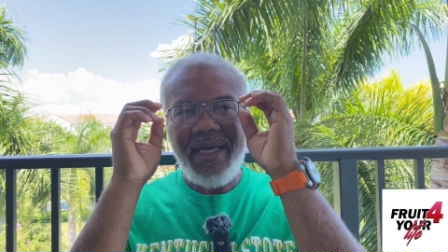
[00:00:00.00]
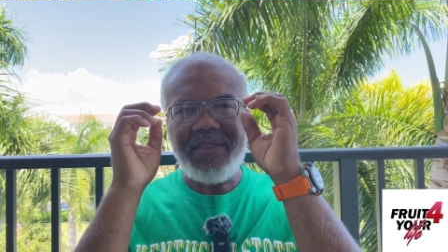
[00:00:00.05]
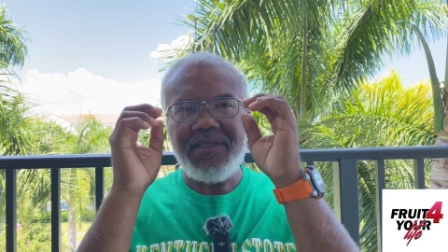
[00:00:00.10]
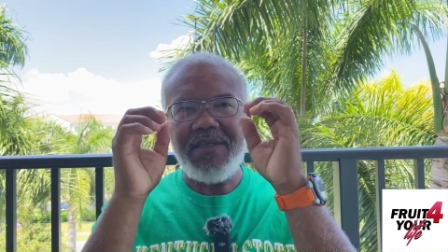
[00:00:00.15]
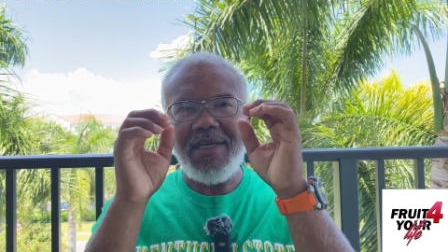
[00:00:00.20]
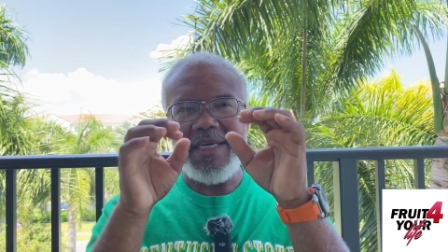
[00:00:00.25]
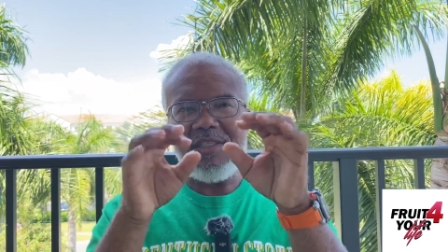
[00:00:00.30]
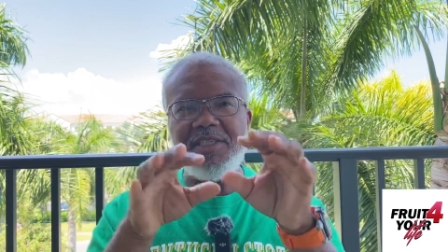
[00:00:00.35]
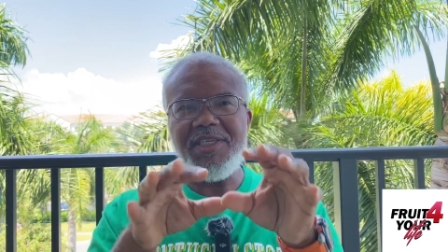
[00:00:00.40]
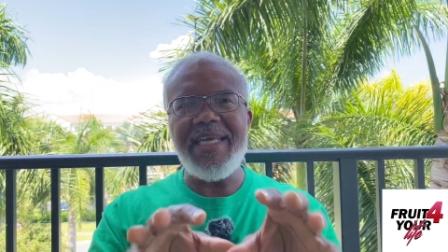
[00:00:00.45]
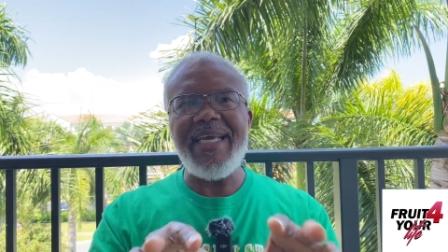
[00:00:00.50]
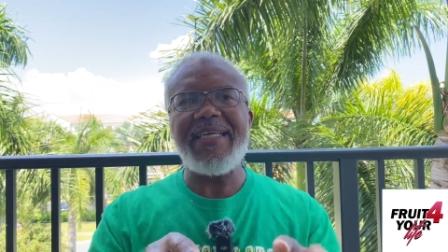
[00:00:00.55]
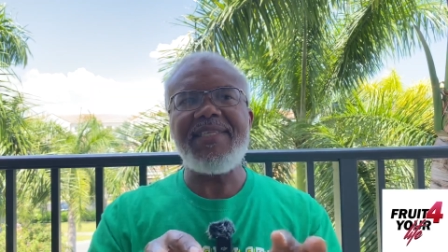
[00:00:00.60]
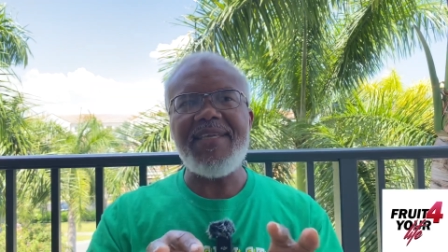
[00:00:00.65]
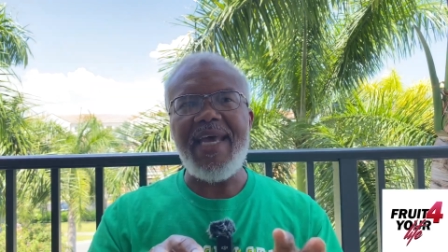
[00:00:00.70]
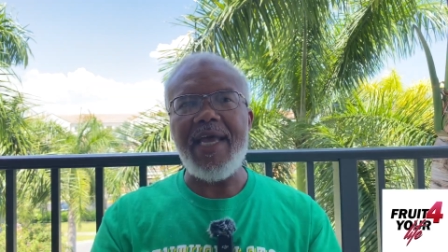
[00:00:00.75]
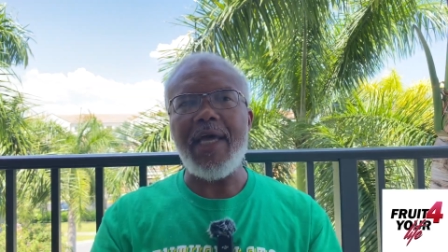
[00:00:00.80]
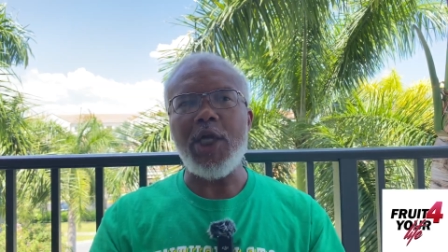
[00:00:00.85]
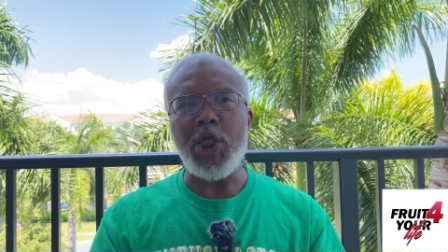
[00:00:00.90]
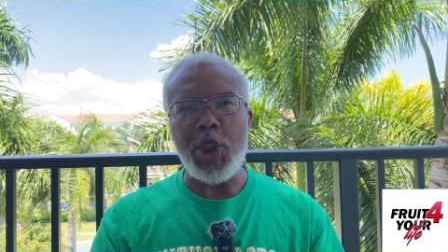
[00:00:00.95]
I, I, did
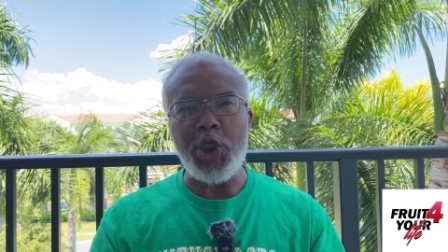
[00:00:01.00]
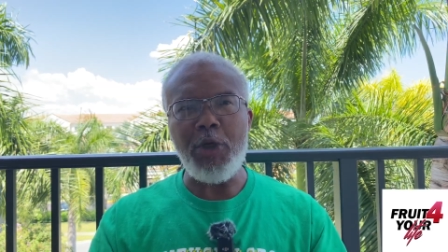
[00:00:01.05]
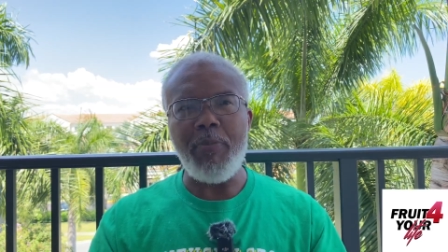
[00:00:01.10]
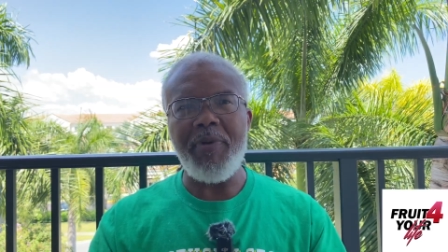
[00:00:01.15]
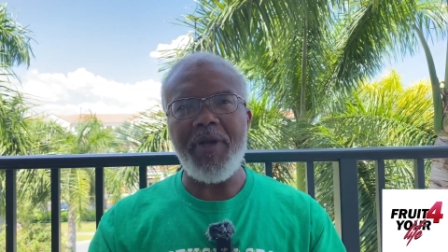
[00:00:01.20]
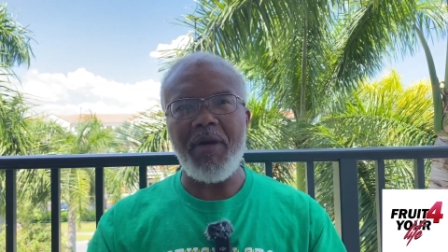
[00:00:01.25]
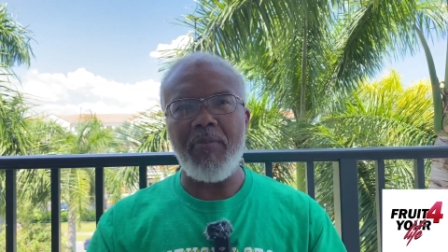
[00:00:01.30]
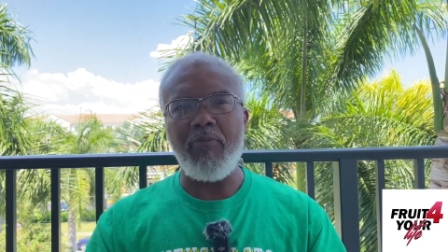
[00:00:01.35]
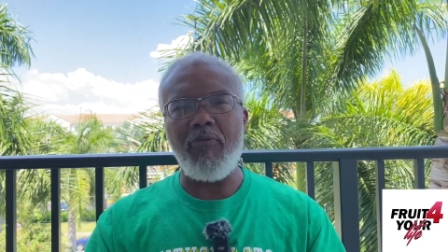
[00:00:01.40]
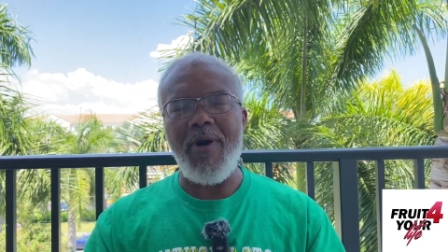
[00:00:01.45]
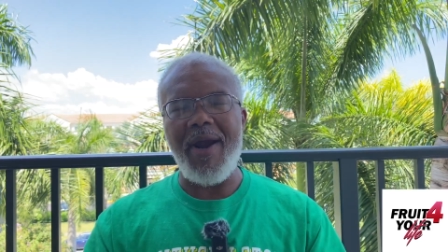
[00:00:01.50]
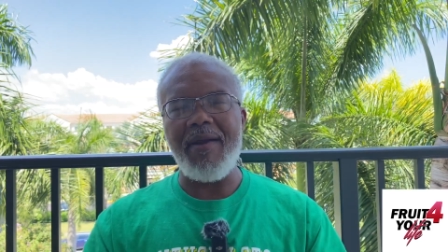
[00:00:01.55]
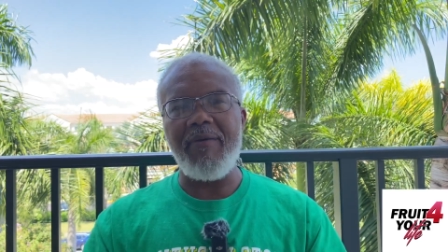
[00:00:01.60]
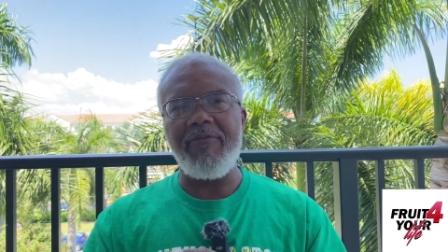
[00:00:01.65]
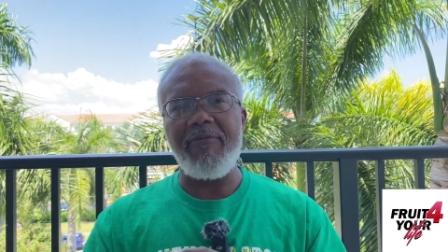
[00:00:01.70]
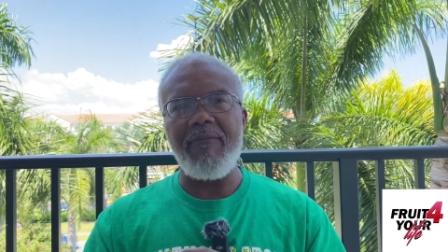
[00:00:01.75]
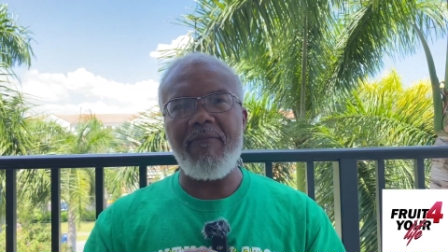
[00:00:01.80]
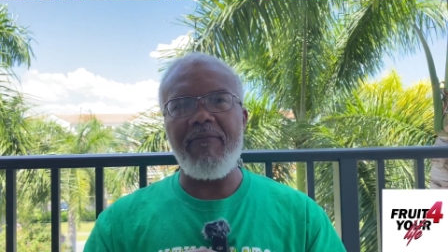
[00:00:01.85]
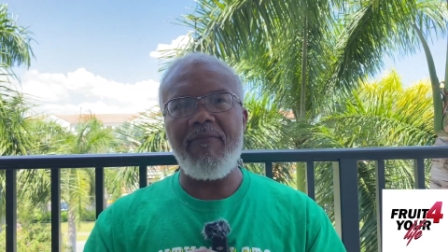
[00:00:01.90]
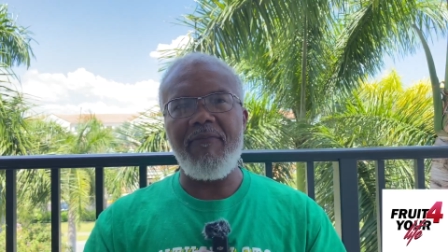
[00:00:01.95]
take a little bit of break
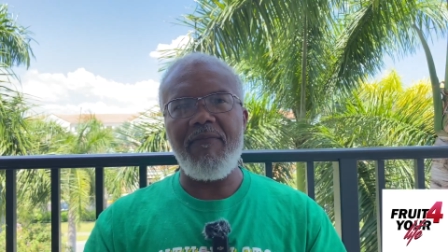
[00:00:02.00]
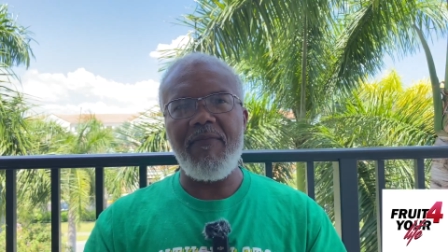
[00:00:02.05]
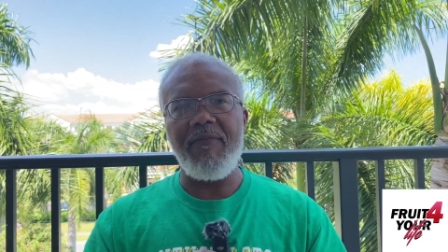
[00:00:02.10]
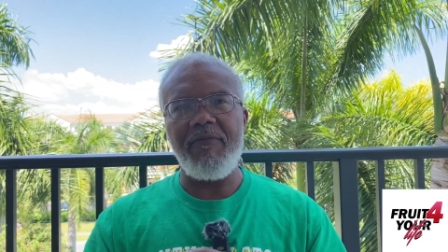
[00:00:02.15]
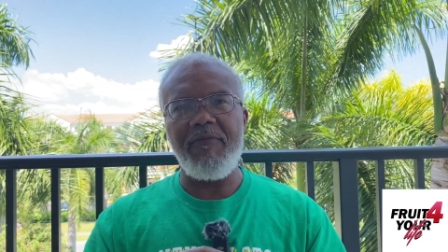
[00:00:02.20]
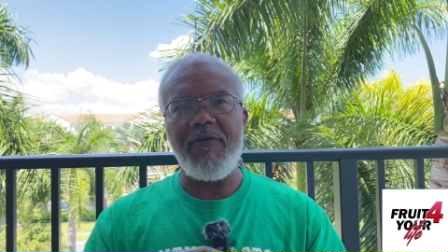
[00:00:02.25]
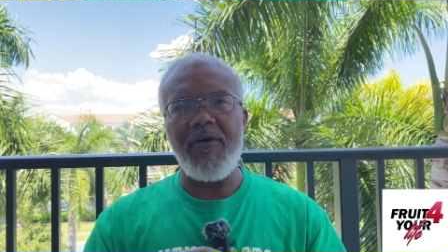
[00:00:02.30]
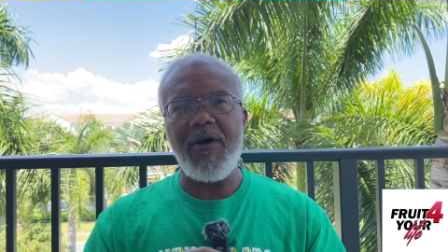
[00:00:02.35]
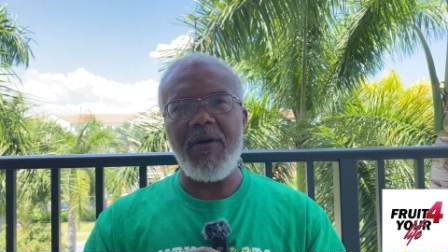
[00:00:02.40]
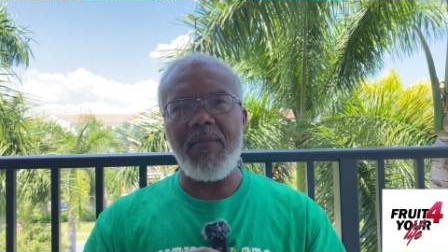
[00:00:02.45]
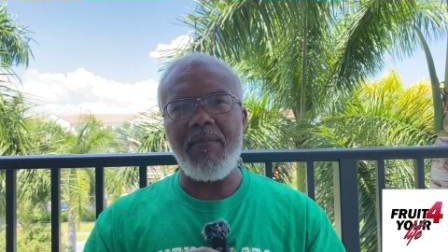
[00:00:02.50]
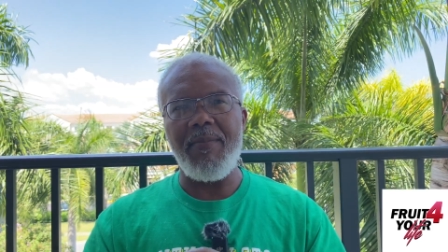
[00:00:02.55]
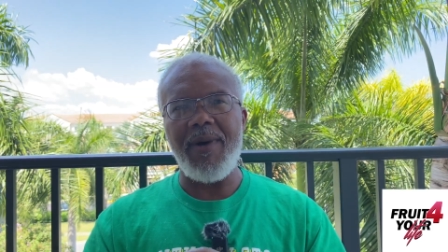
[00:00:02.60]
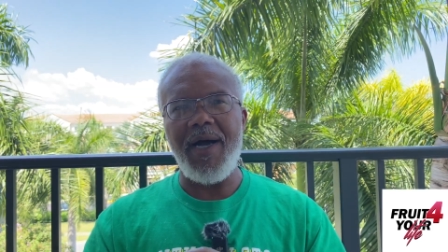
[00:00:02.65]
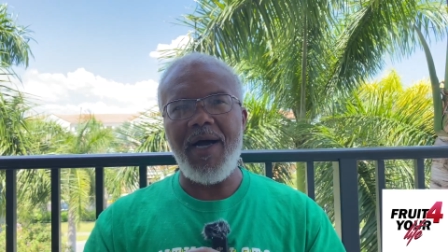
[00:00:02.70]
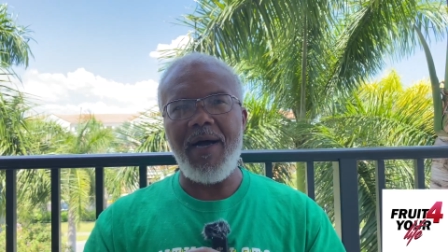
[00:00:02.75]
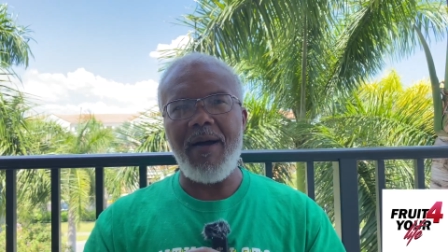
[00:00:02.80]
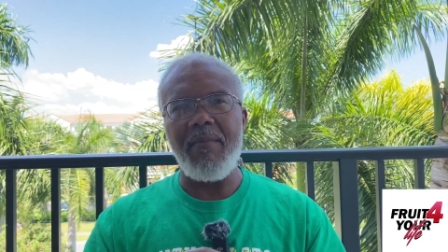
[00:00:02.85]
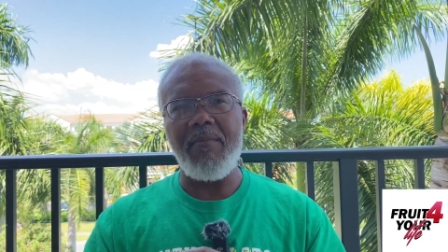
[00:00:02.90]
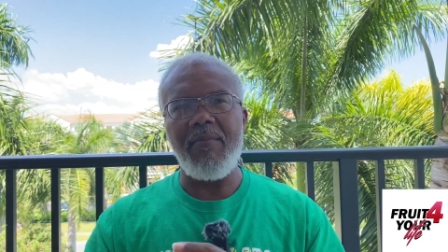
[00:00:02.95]
from from
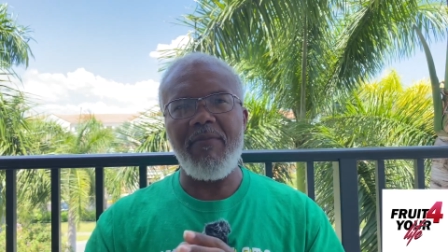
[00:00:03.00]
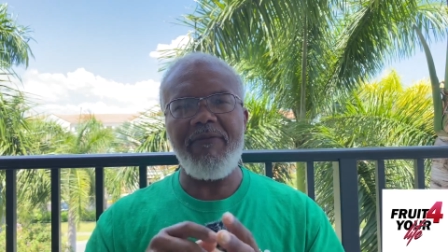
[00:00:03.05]
um,